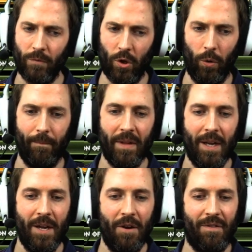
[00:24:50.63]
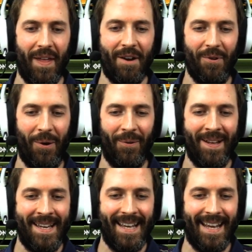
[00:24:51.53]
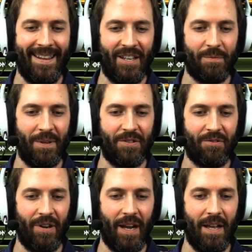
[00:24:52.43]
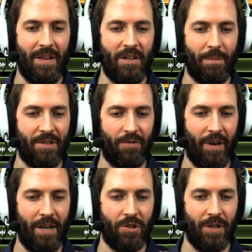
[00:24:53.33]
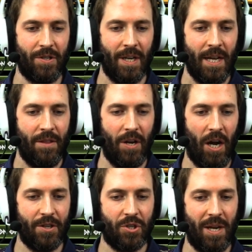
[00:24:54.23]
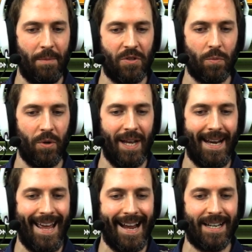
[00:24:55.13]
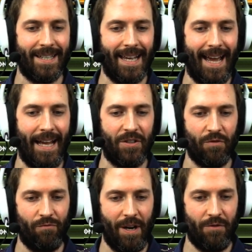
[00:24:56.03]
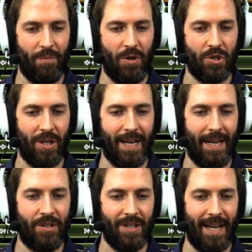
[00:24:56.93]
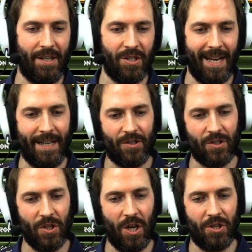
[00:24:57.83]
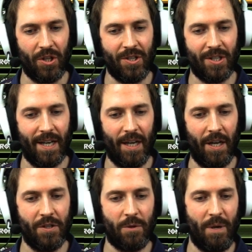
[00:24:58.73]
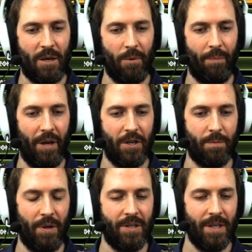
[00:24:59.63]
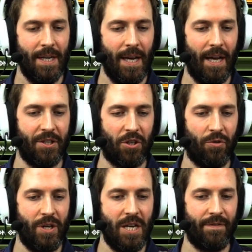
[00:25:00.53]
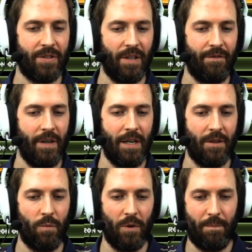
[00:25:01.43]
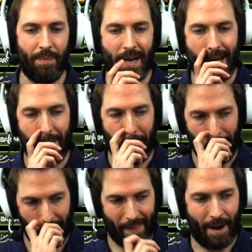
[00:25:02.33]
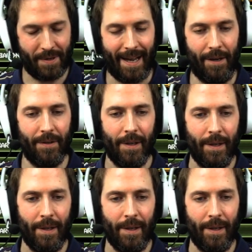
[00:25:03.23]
Cool. For their role, In these miscreations, the archdemons would enact as retribution against its insurgents an unspeakable punishment, a decree of suffering that would be without end.